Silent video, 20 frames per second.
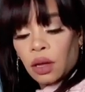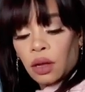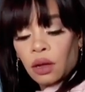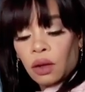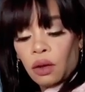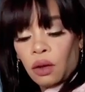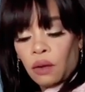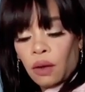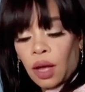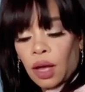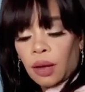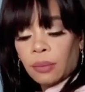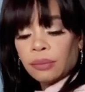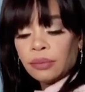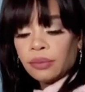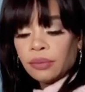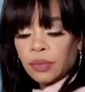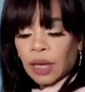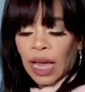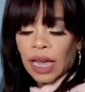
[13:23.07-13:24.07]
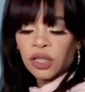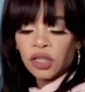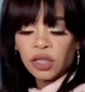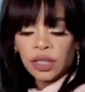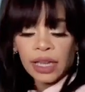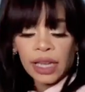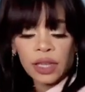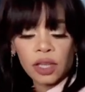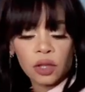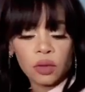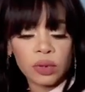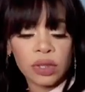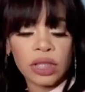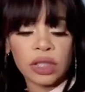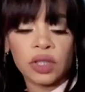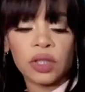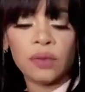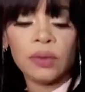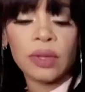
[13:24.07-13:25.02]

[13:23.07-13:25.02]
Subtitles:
Oh, I should get closer to you